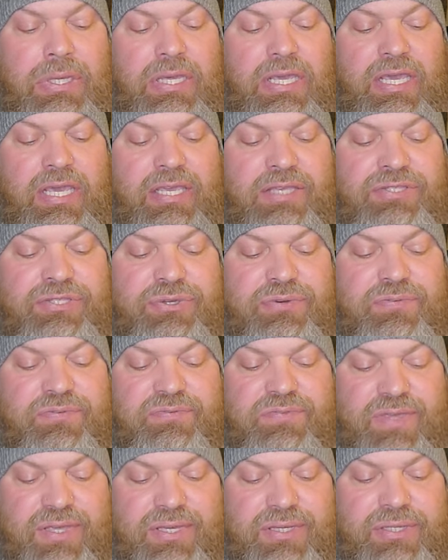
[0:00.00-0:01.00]
He is your
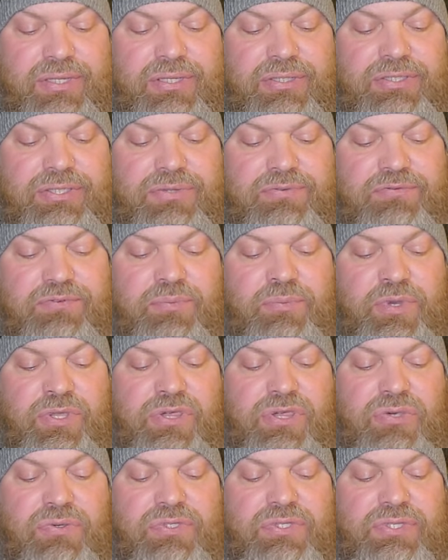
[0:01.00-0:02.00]
field from
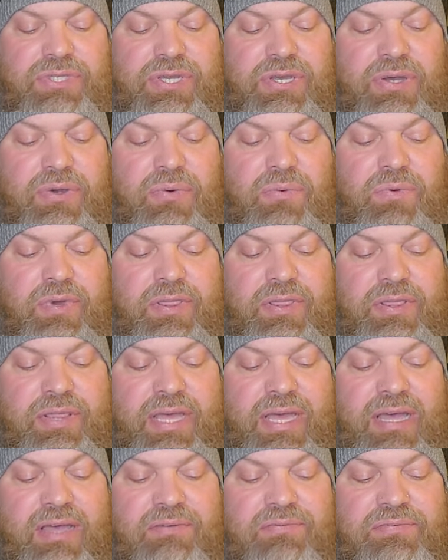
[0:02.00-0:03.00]
which you sow with
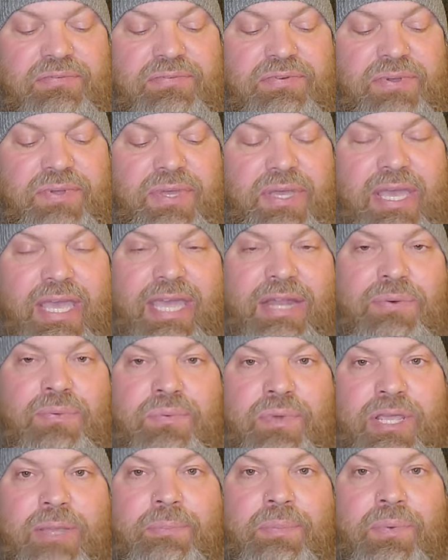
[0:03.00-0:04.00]
love
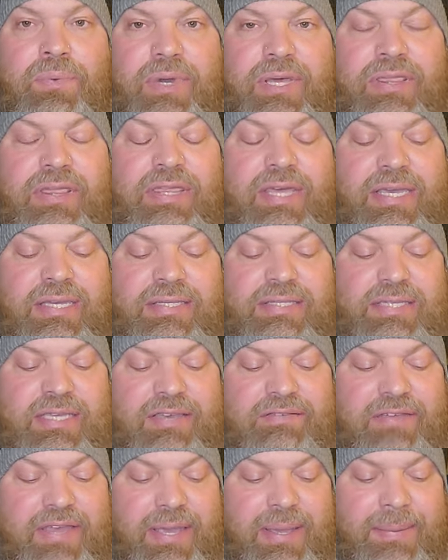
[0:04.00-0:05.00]
and reap with
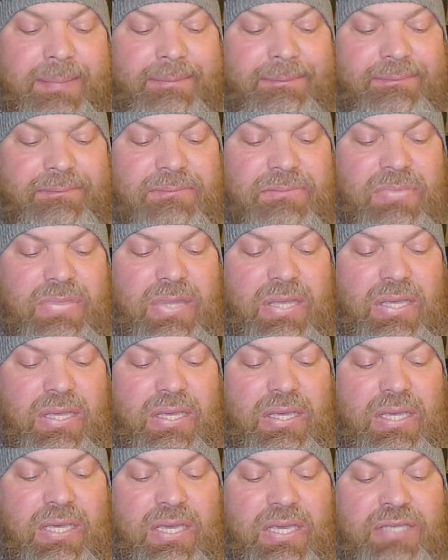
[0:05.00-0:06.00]
thanksgiving.
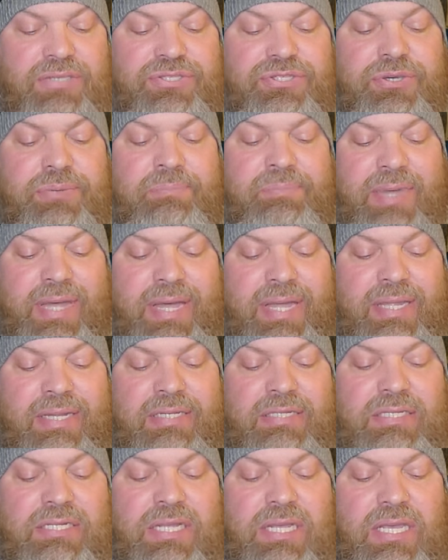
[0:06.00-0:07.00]
He is your
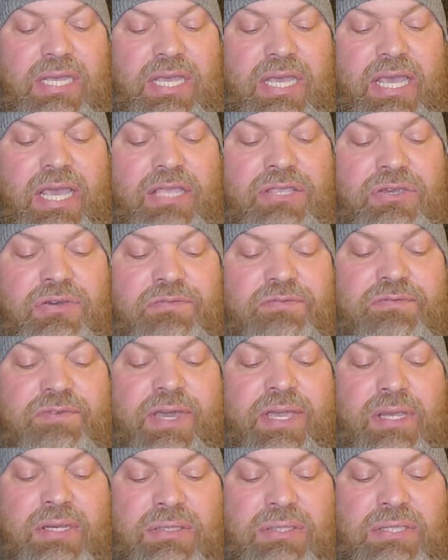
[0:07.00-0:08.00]
bond and your
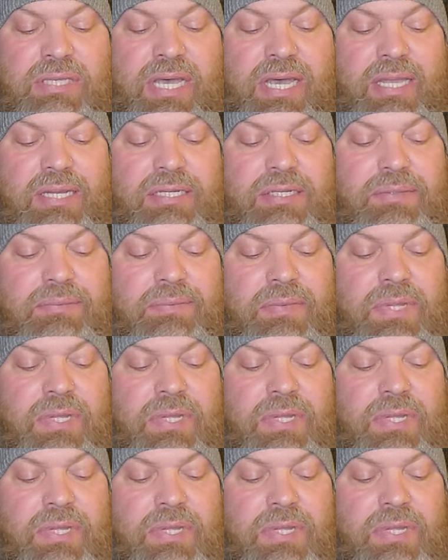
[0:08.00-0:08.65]
fireside.